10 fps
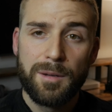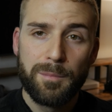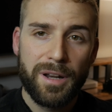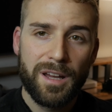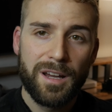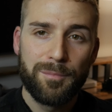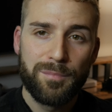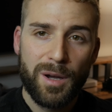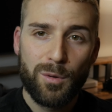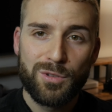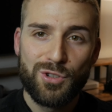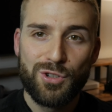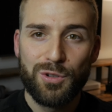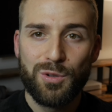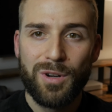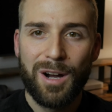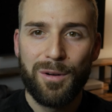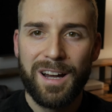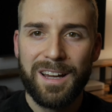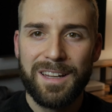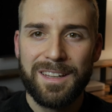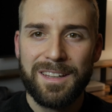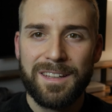But I want to show you how I